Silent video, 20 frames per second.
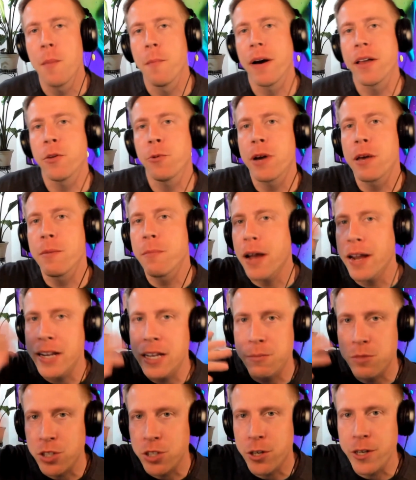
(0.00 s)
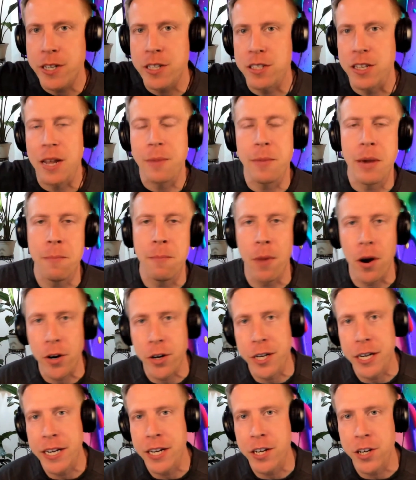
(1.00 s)
By the way, my name's Chris and I'm a
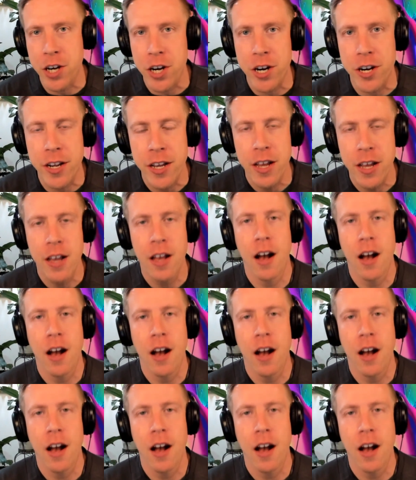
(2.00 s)
marketing nerd.